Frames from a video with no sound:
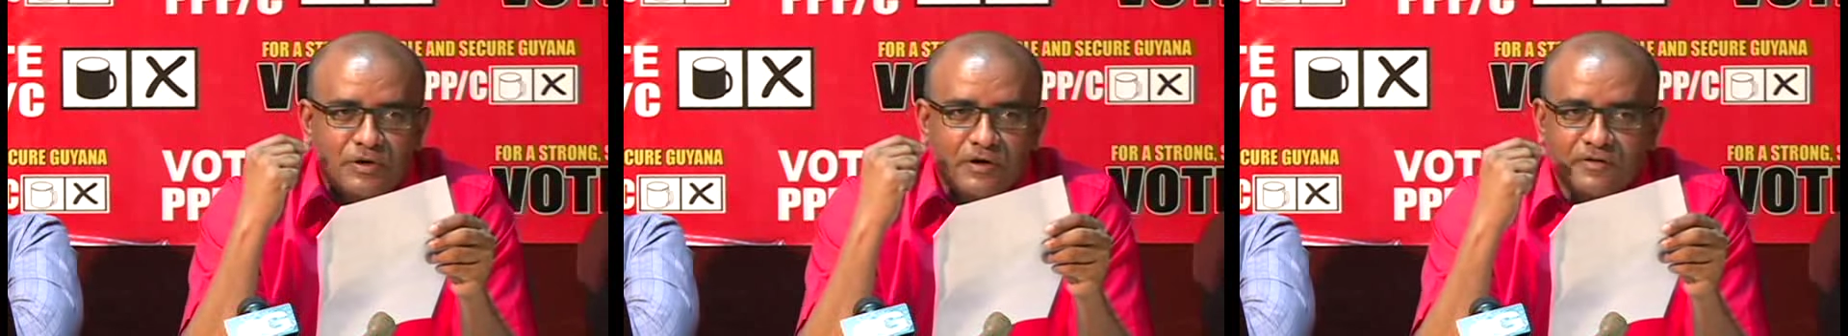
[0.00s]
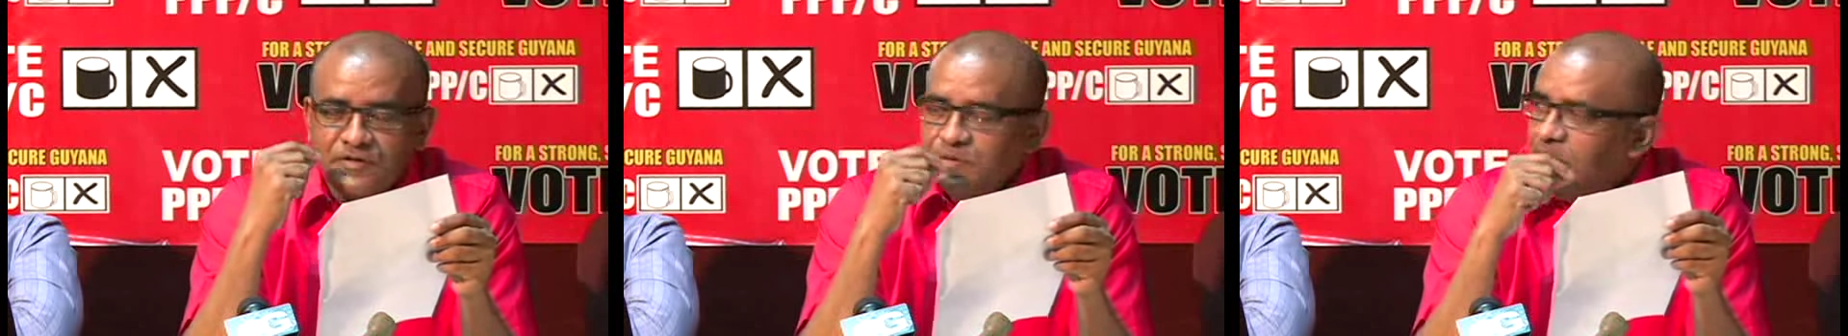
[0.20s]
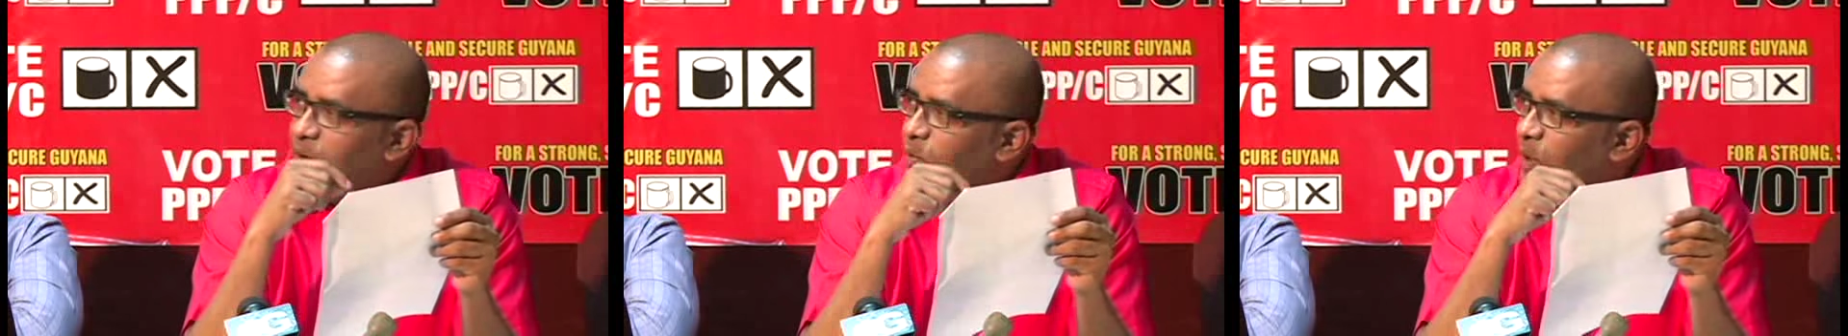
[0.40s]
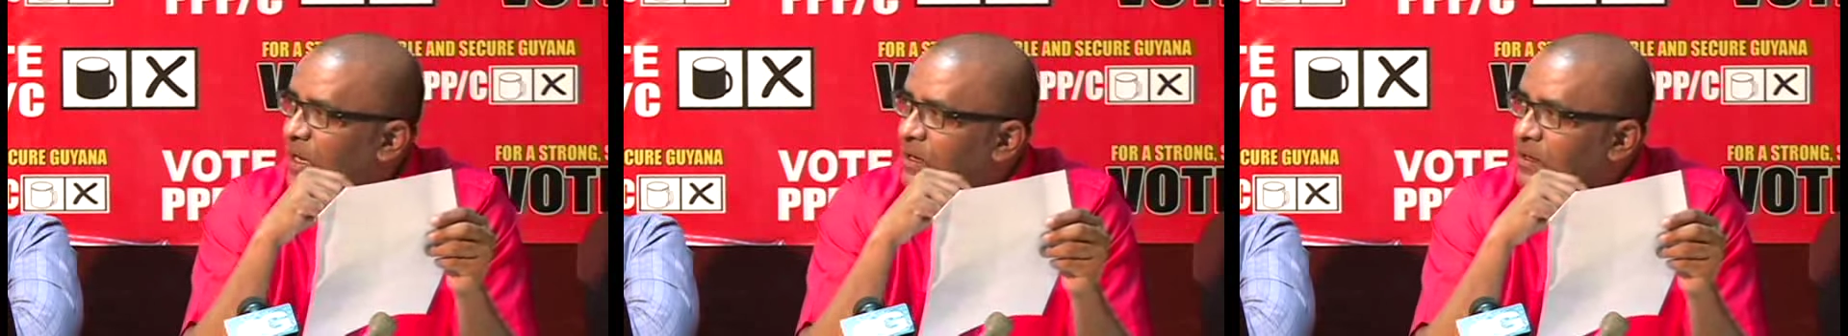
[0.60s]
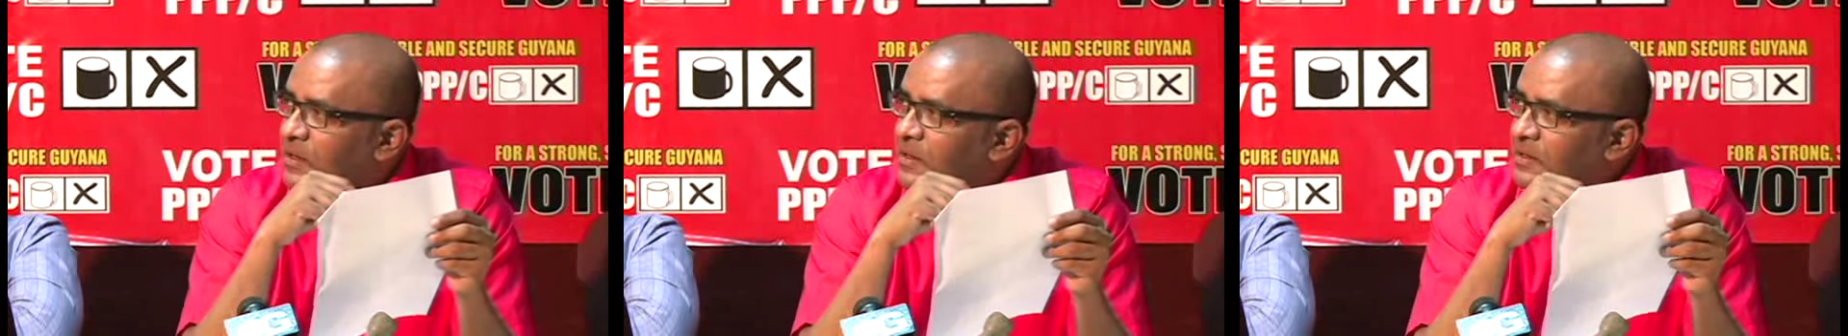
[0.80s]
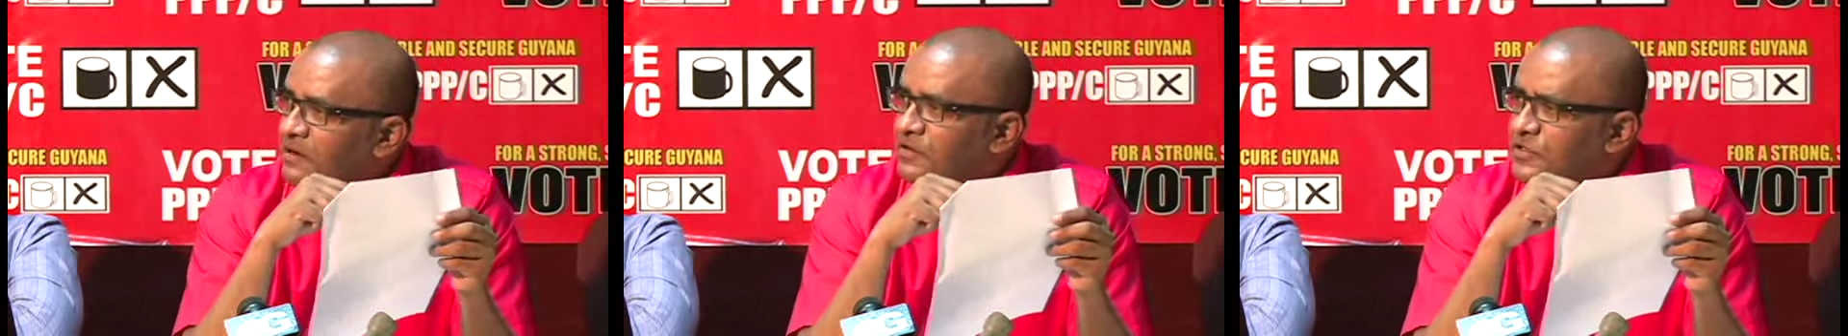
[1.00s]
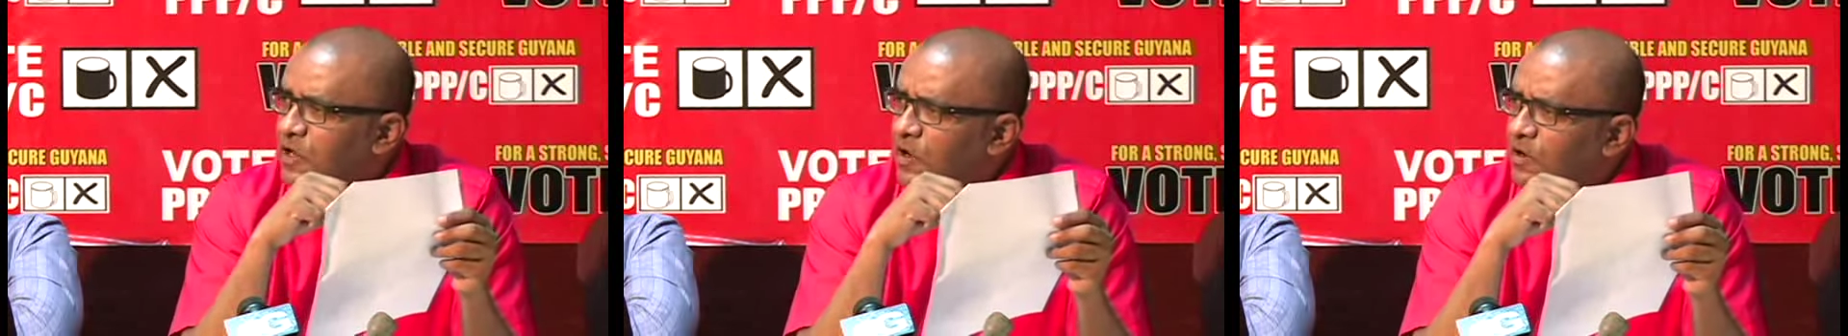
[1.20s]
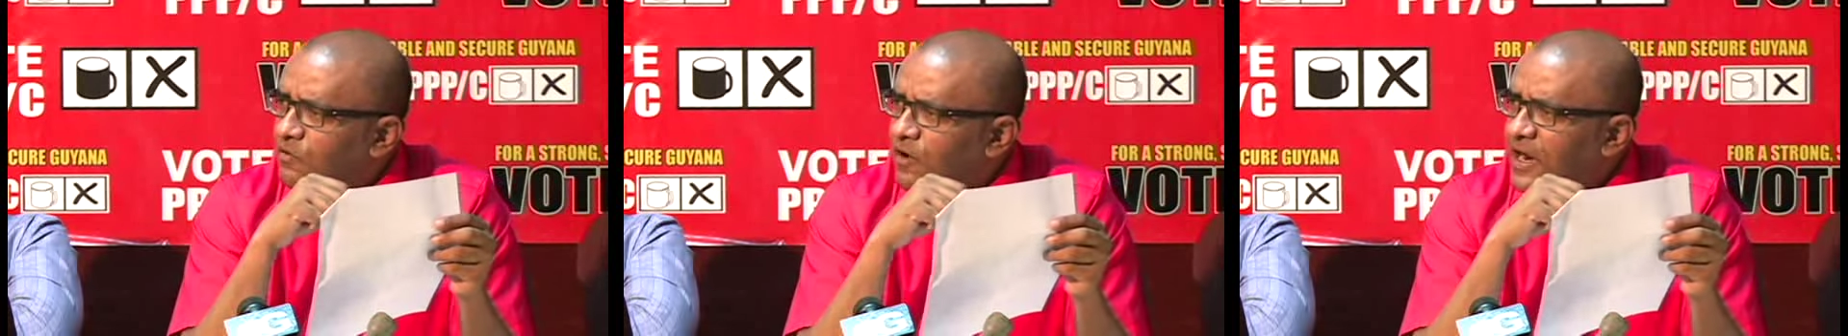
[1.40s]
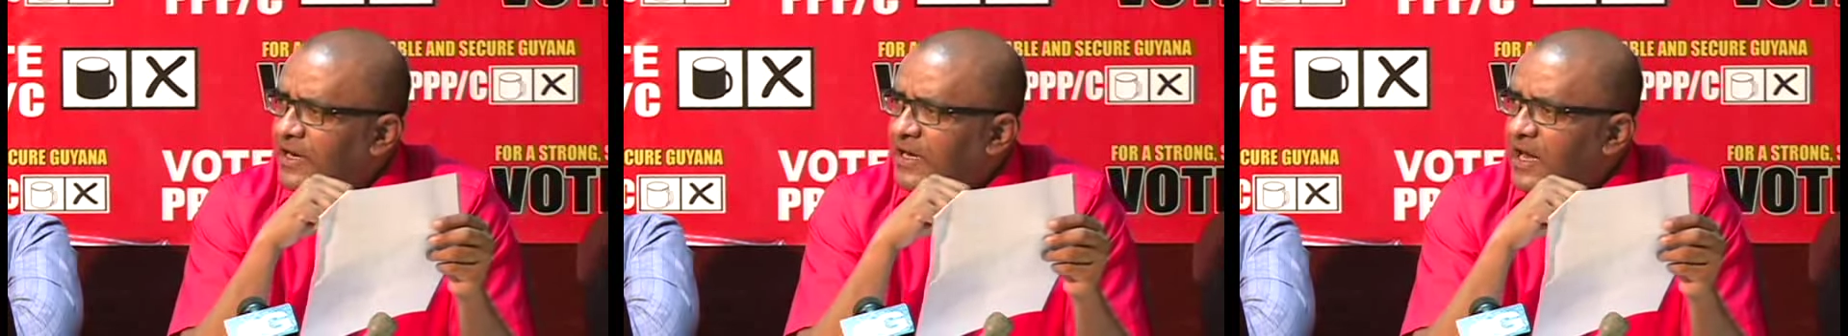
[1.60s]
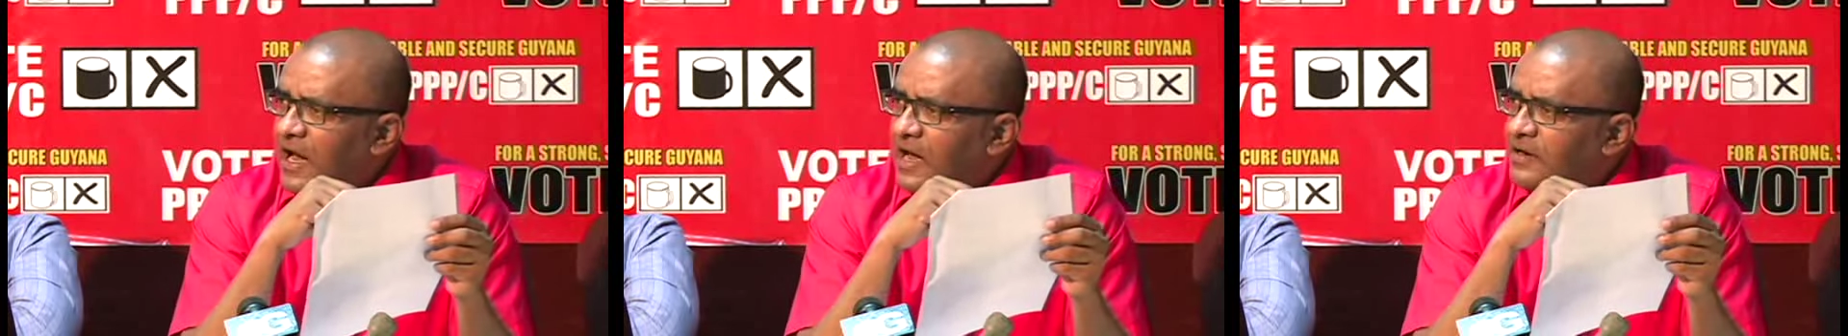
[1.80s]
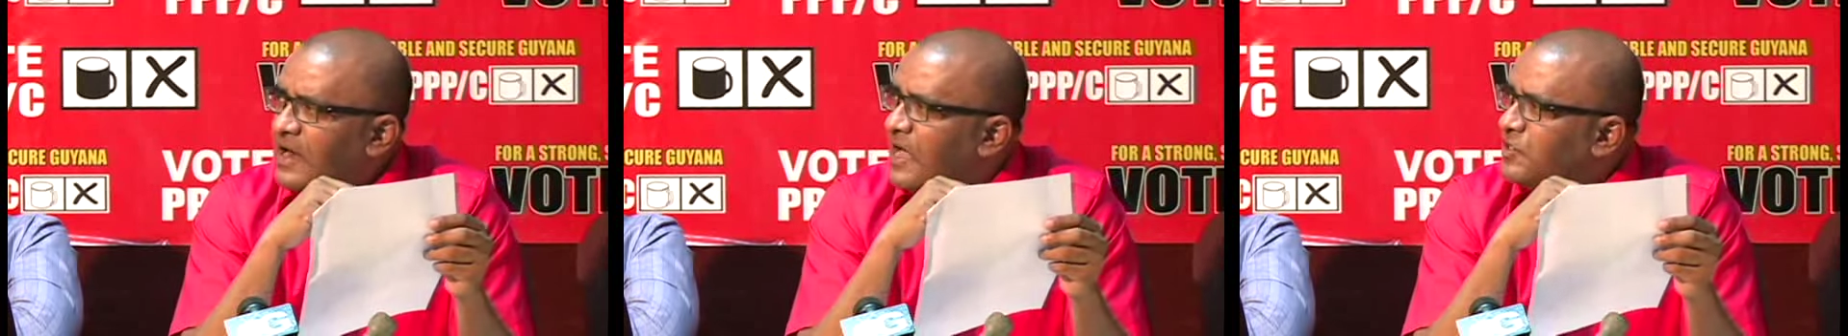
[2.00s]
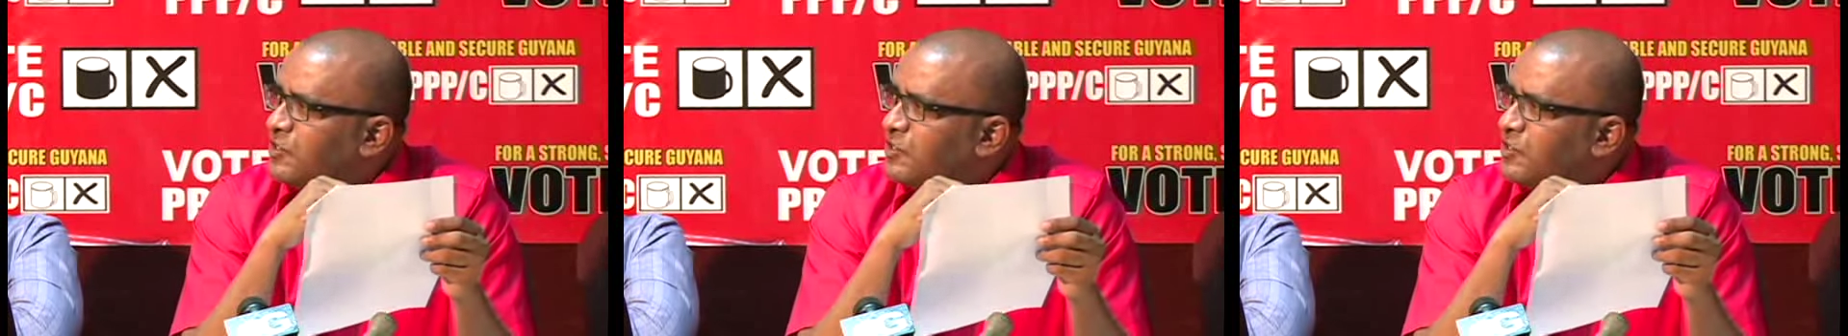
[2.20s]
serves me well, there's already